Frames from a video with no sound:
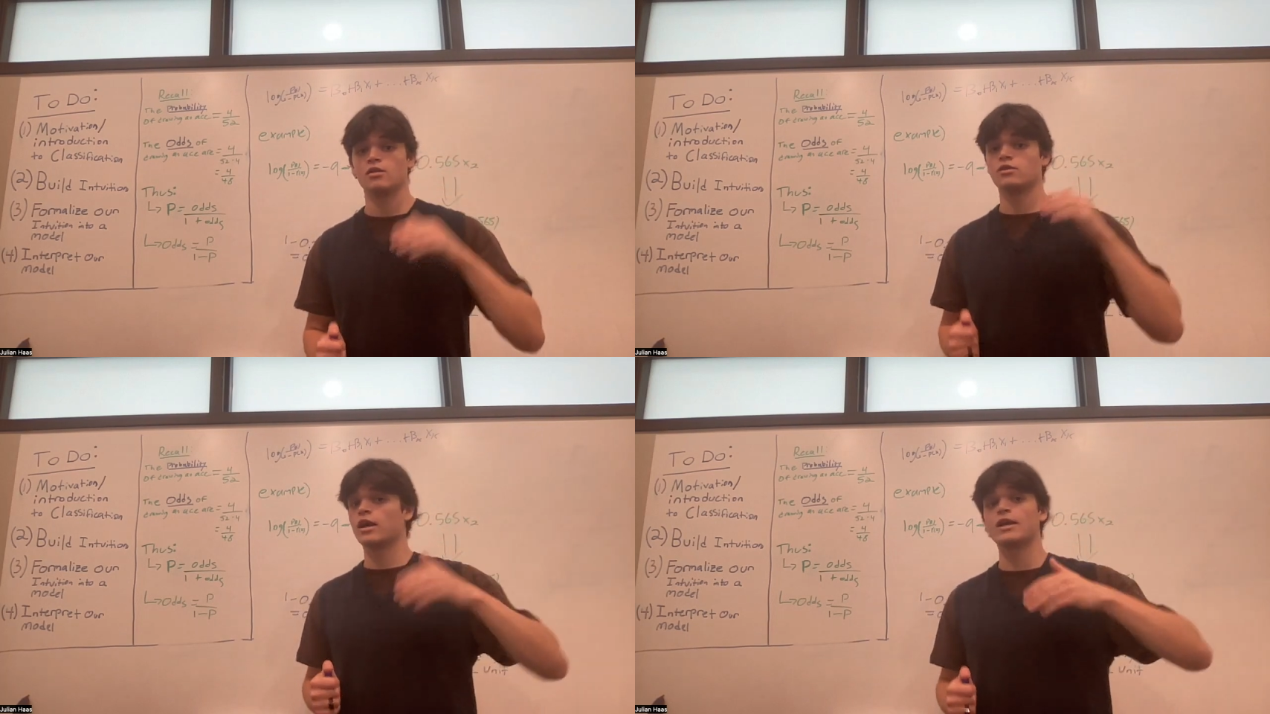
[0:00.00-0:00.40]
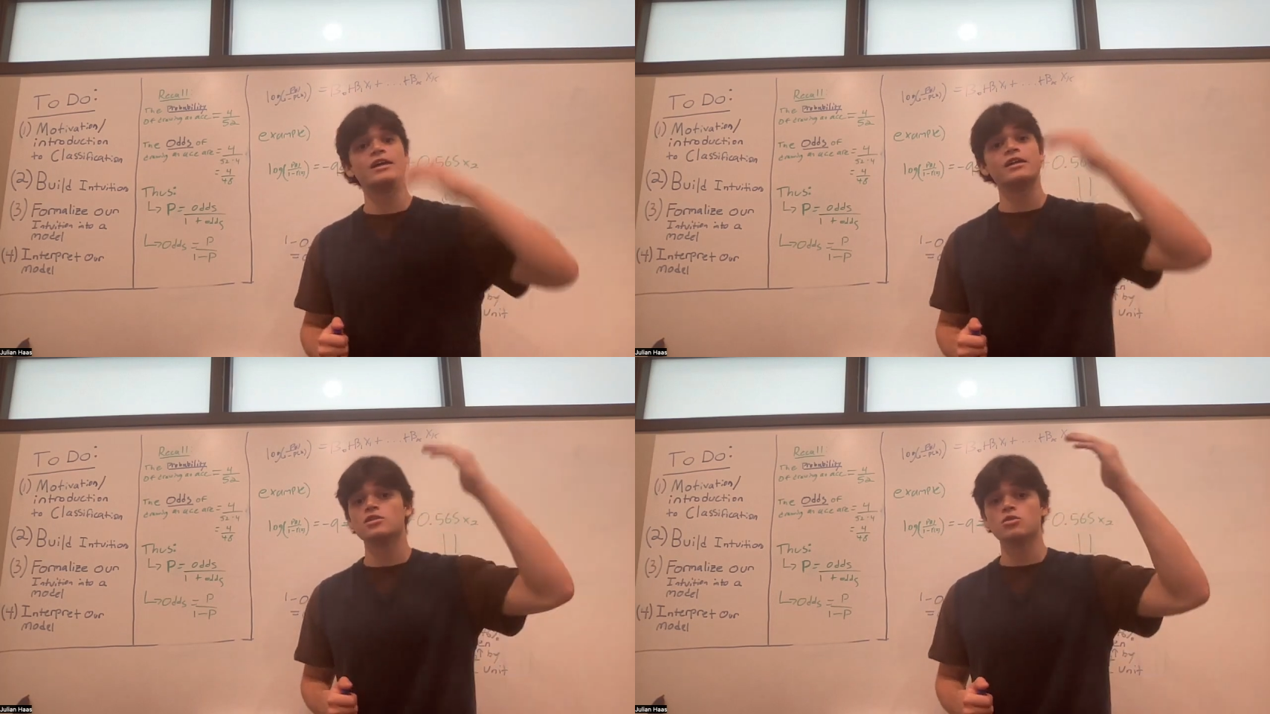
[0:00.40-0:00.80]
They're going to
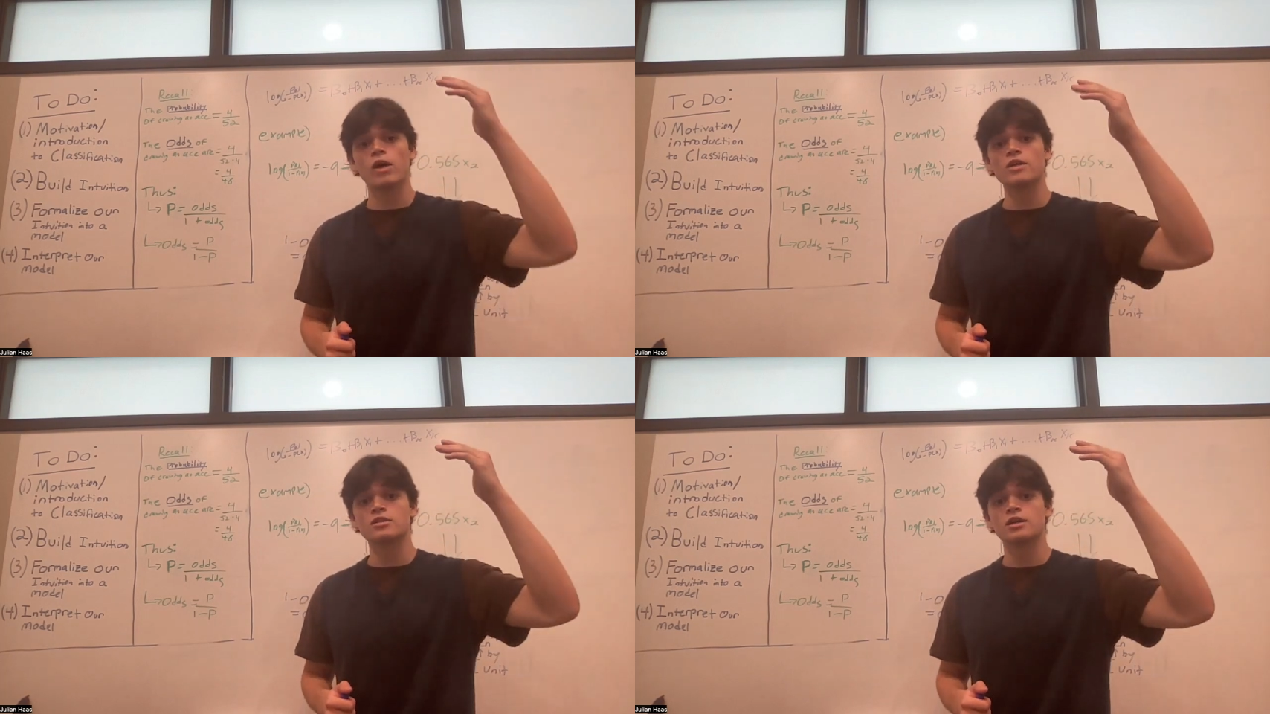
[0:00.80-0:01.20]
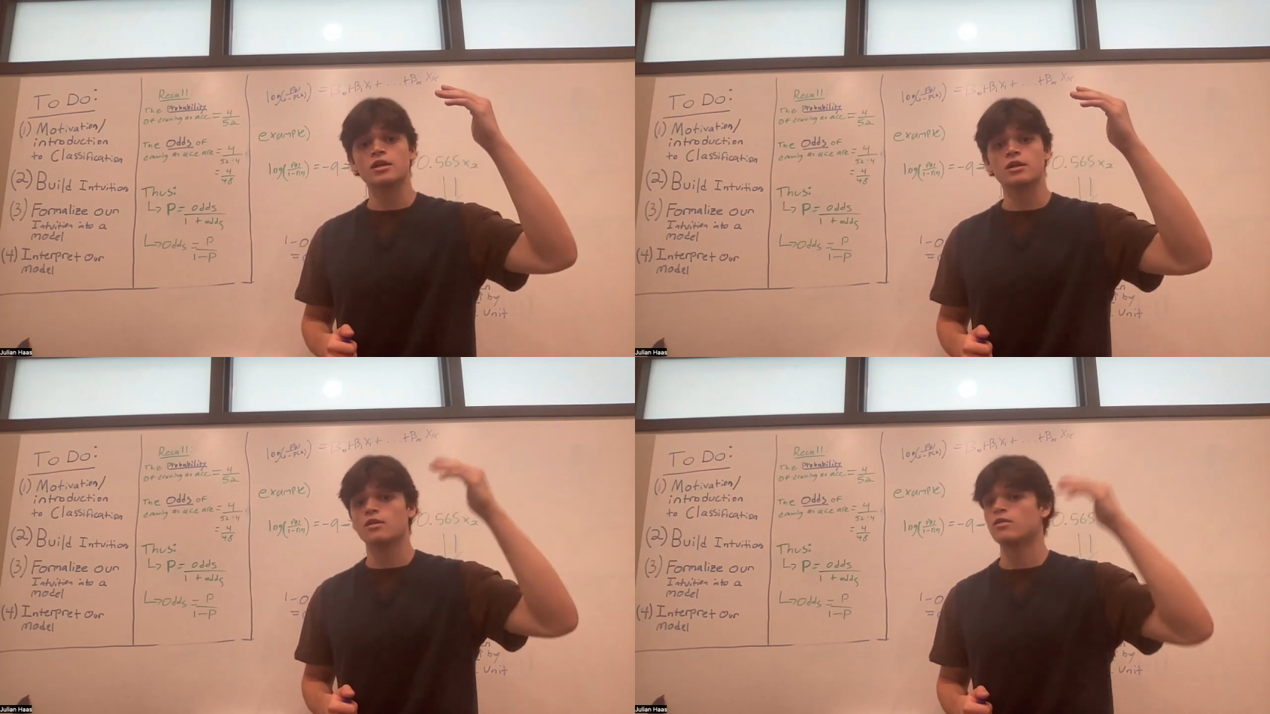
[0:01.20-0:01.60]
get into
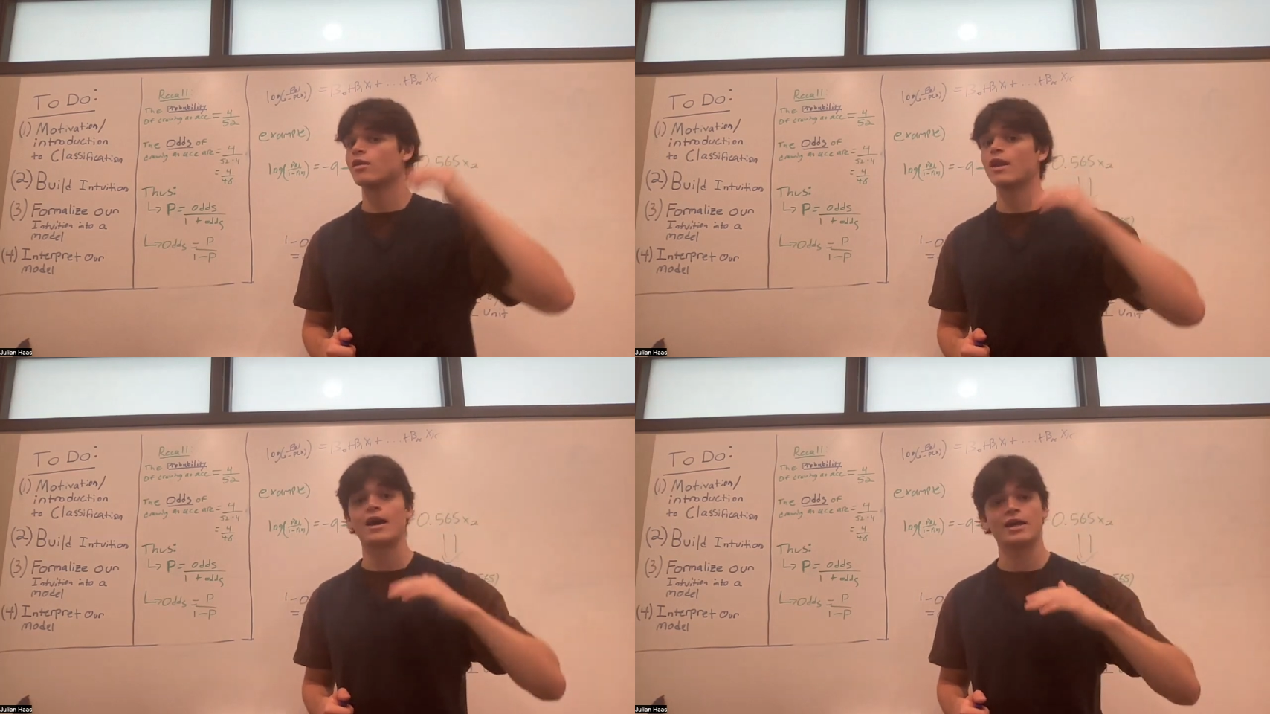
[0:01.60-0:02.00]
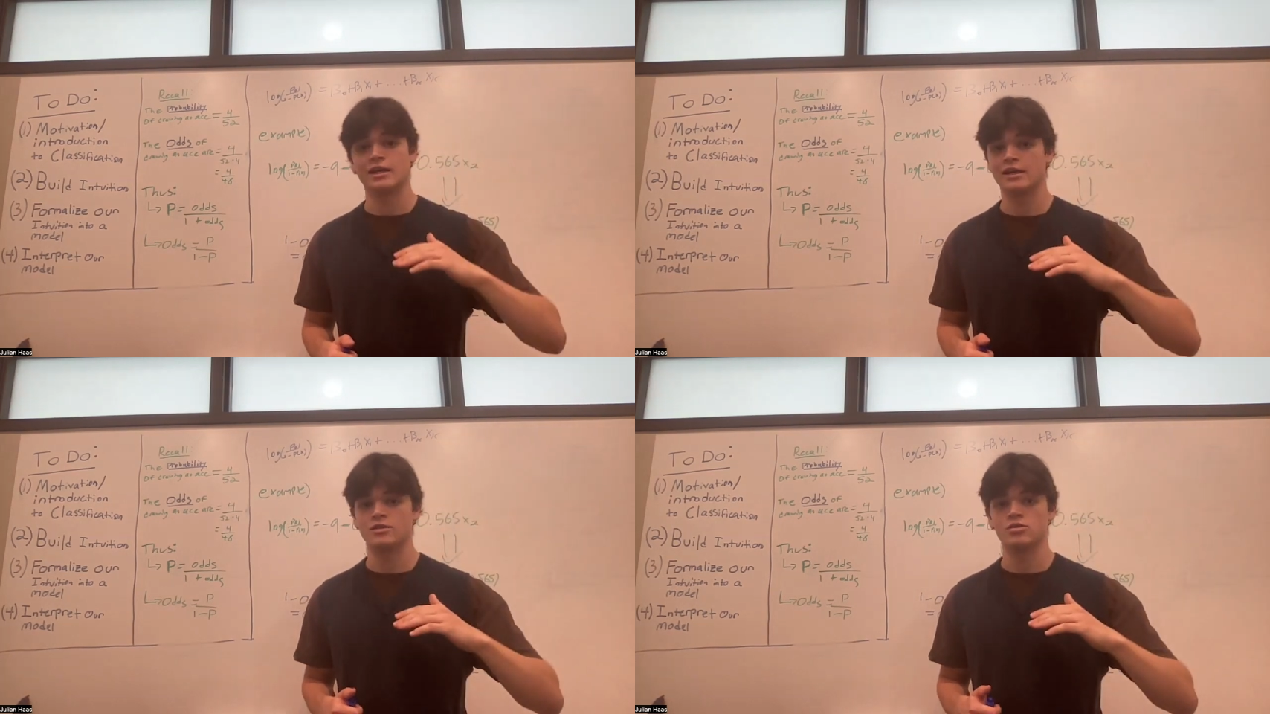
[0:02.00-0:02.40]
Wesleyan, they're not going
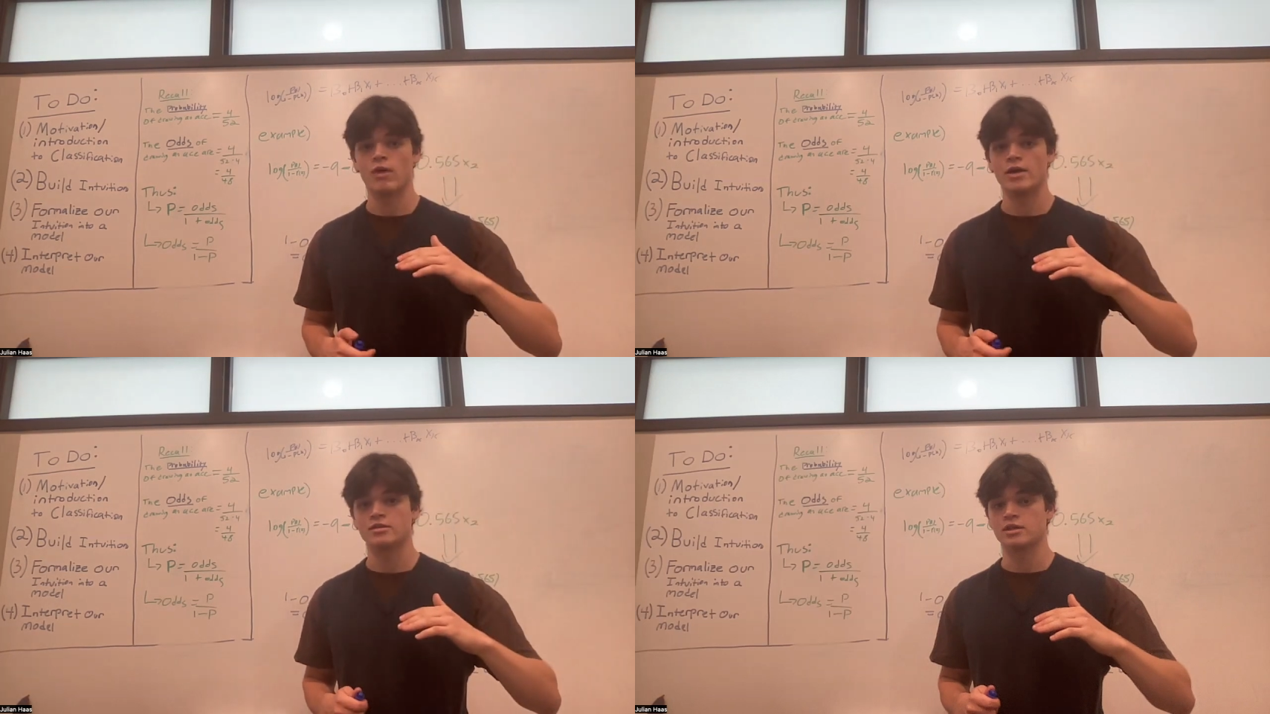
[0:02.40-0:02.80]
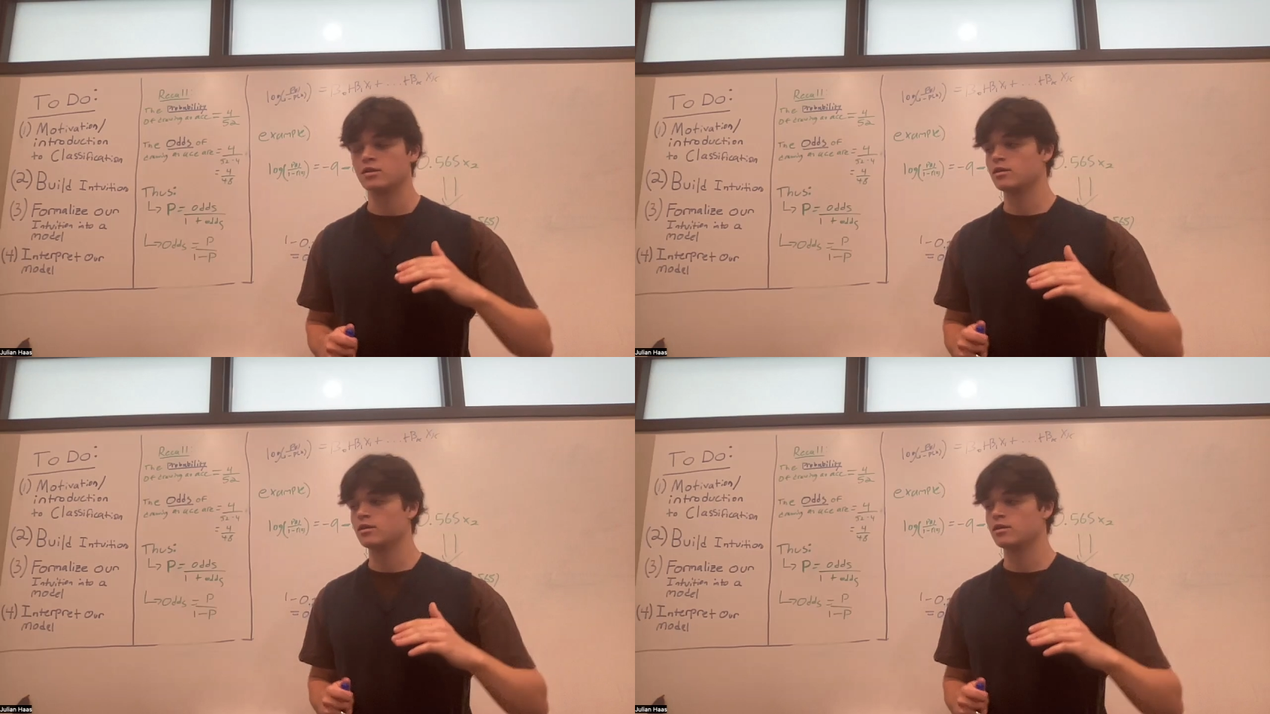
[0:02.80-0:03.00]
to get into Wesleyan.